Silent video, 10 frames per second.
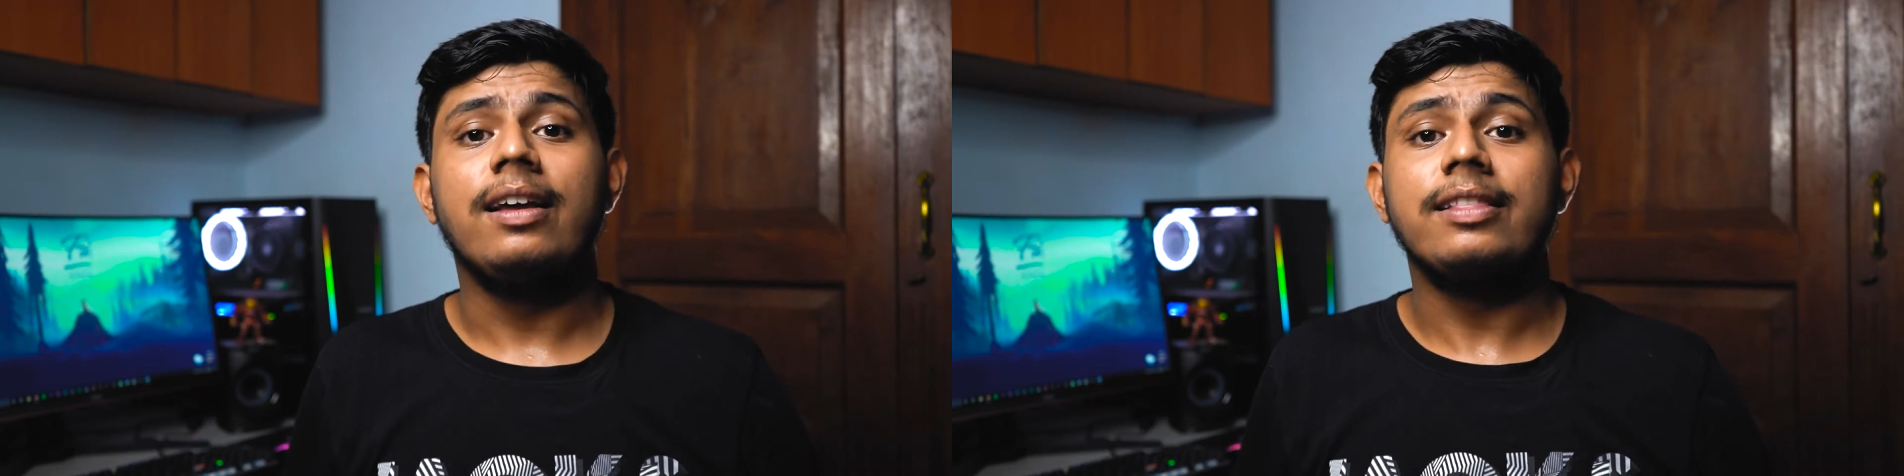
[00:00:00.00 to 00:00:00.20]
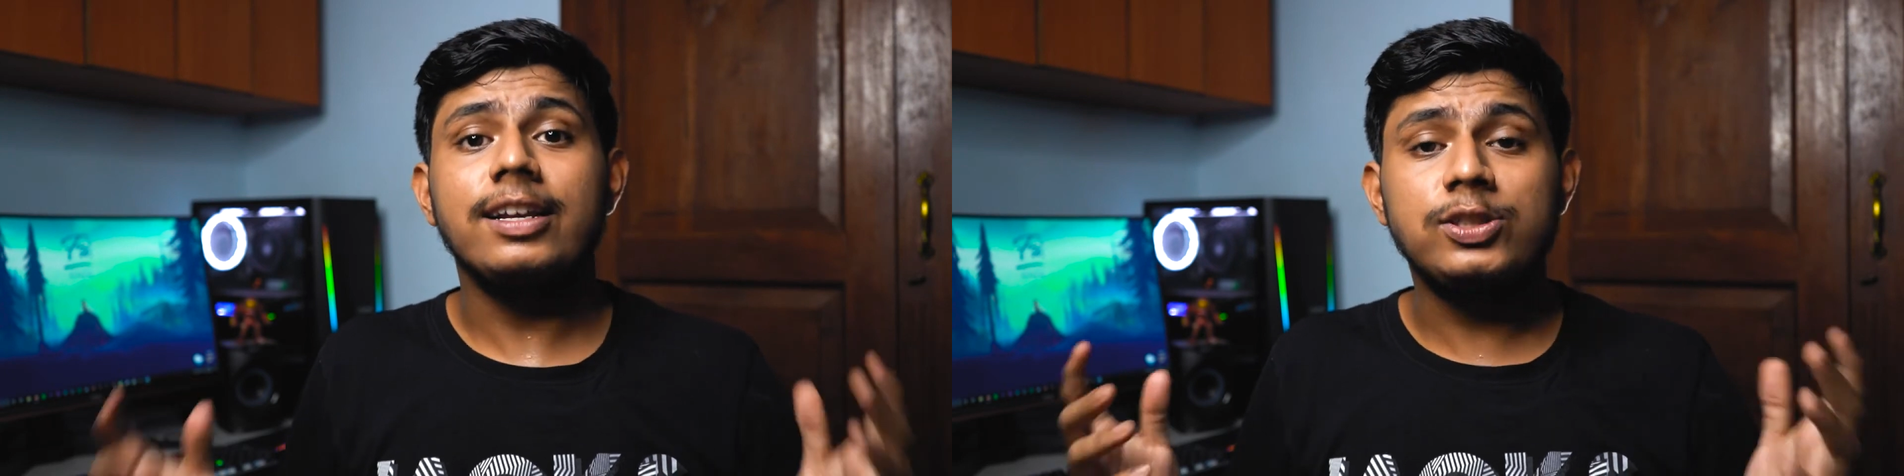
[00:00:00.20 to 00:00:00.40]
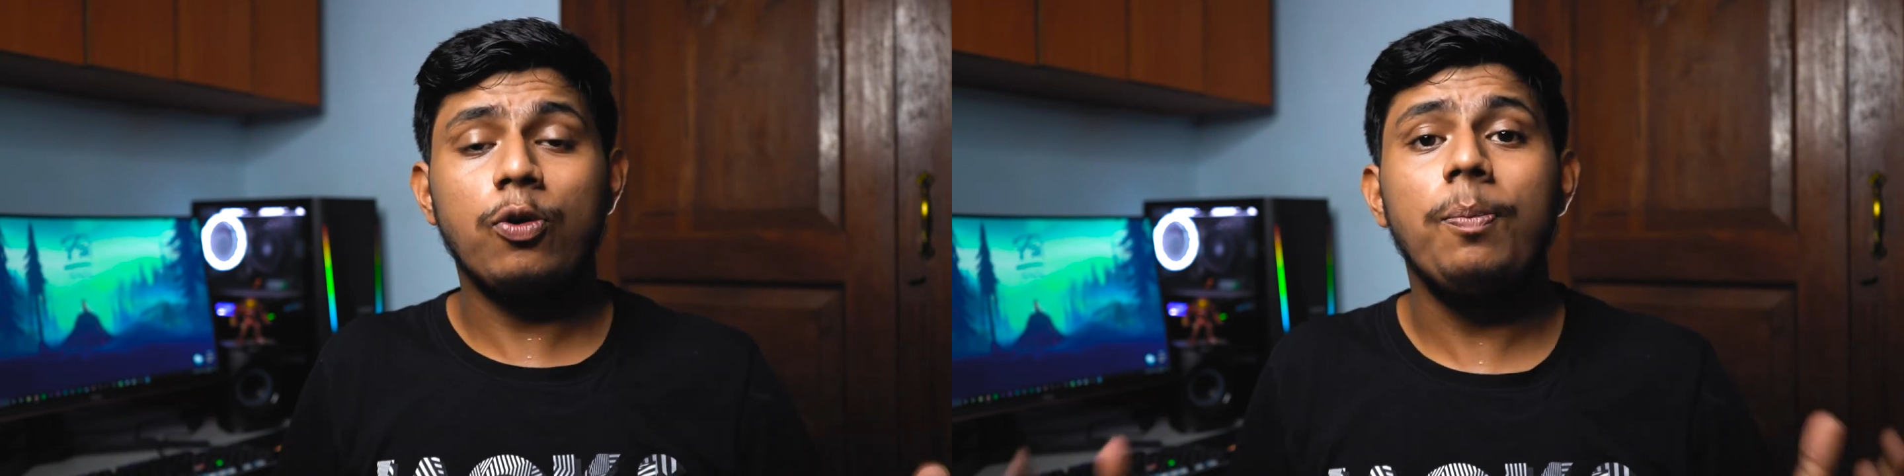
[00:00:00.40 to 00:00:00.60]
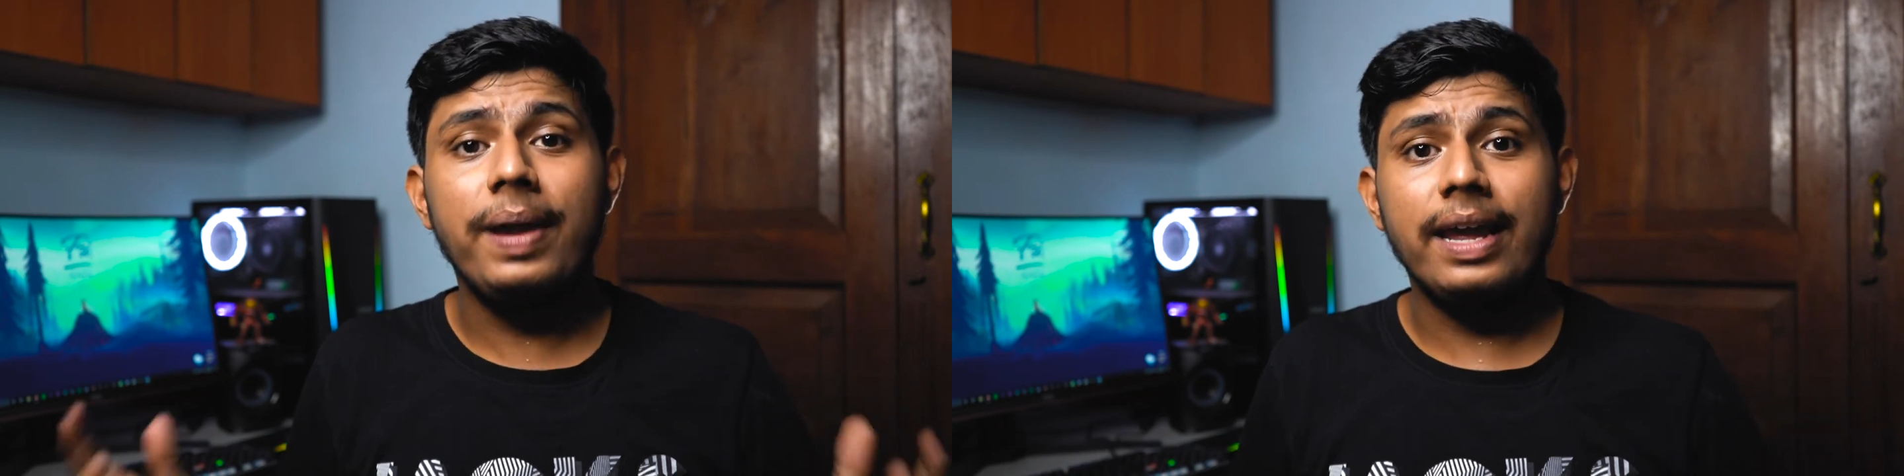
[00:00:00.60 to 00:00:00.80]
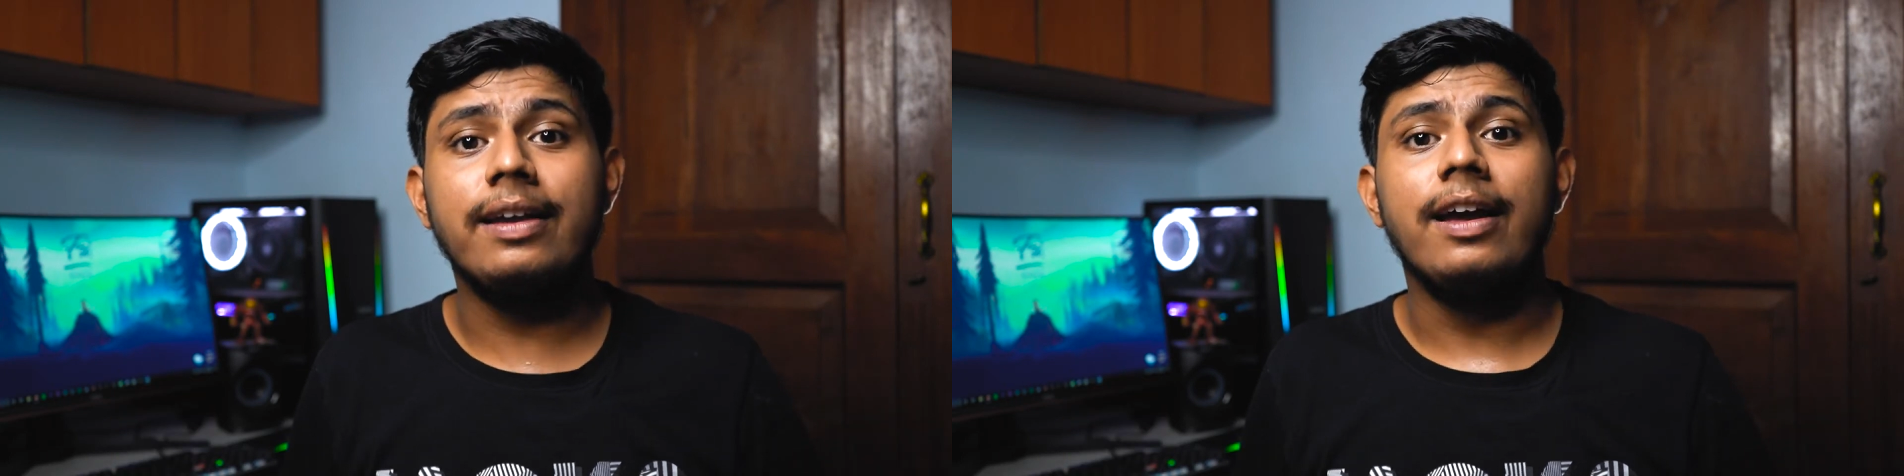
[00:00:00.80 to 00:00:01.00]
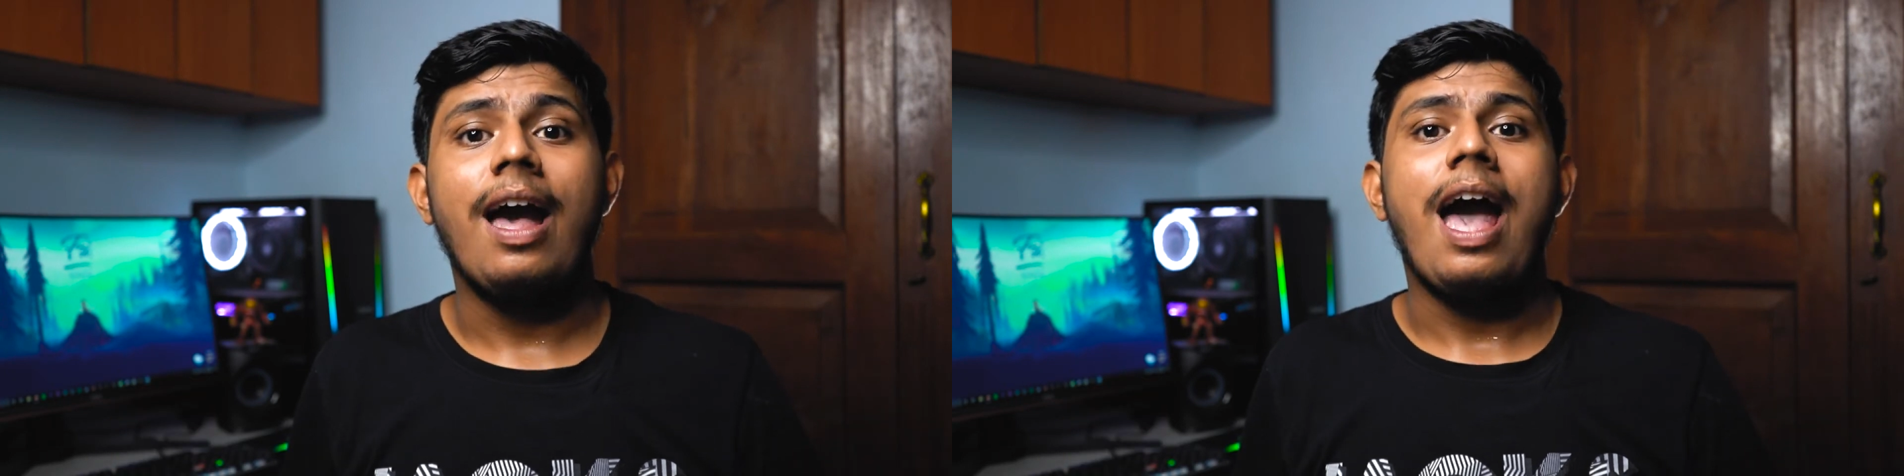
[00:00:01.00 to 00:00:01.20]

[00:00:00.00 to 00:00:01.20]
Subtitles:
they are so big,